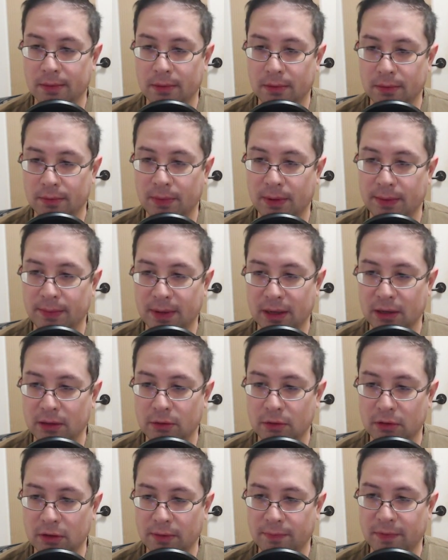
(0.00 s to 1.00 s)
maybe I can do
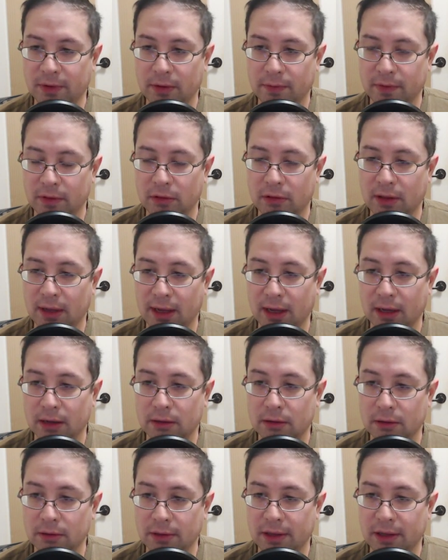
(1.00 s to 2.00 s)
something on this
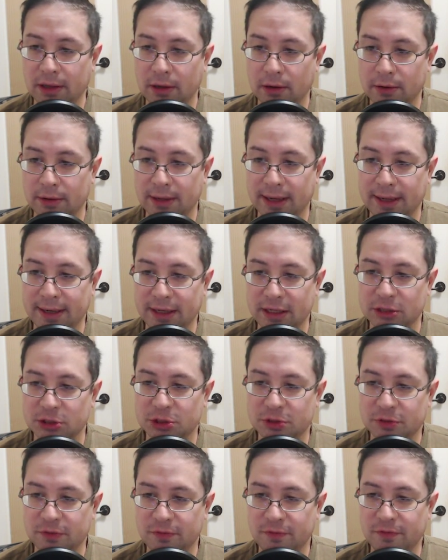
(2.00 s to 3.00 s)
diagonal here, knight
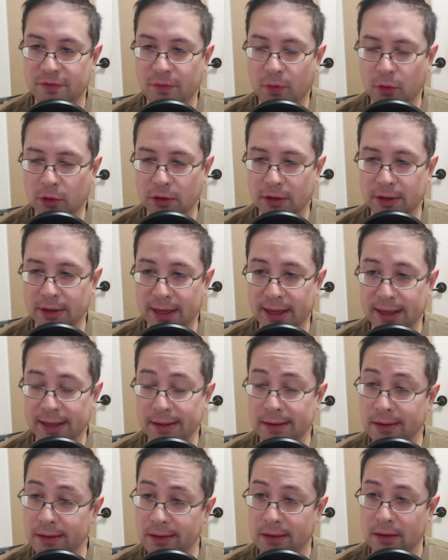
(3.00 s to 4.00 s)
h4
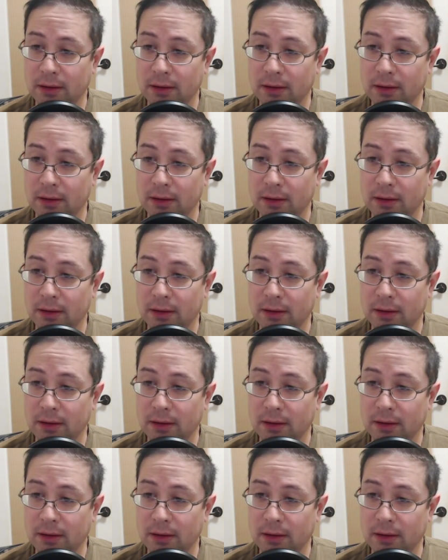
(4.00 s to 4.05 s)
again.